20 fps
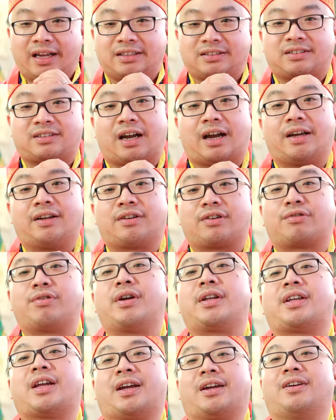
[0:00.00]
sign
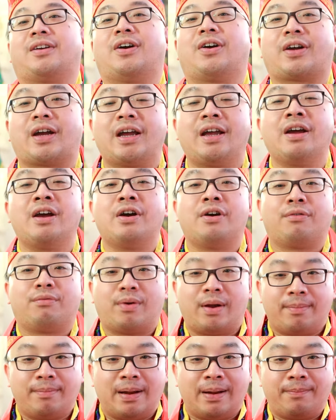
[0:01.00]
greeting, okay?
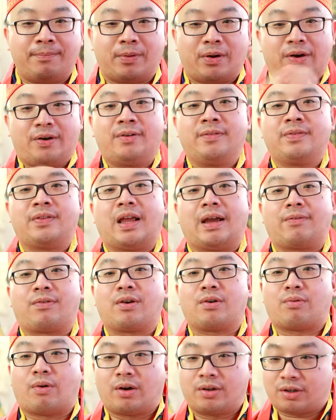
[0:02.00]
Remember, if
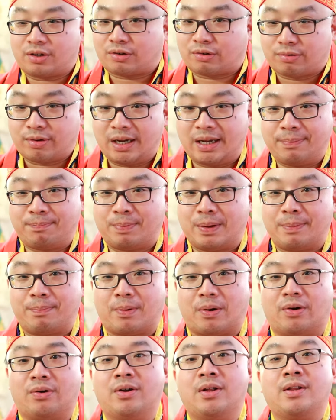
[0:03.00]
you want to greet
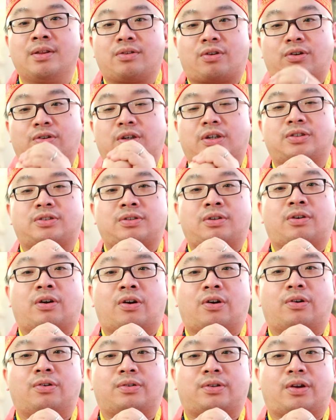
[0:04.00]
people, don't just
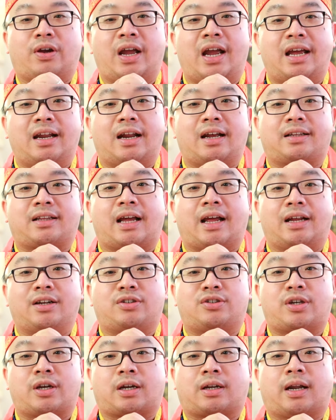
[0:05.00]
hold your hand like that and
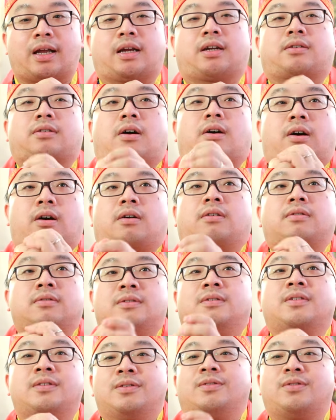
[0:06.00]
shake like a dog.
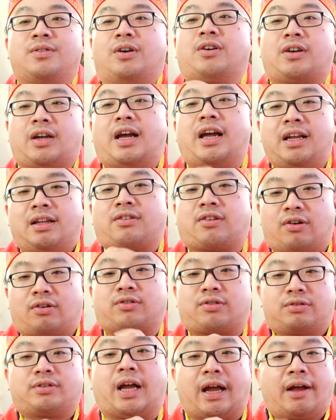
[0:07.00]
Okay?
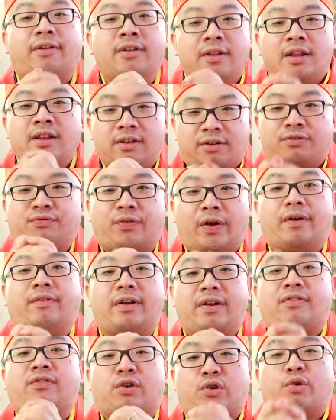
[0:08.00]
Don't do that
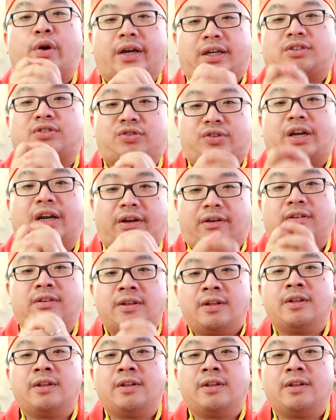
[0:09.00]
very quick shake.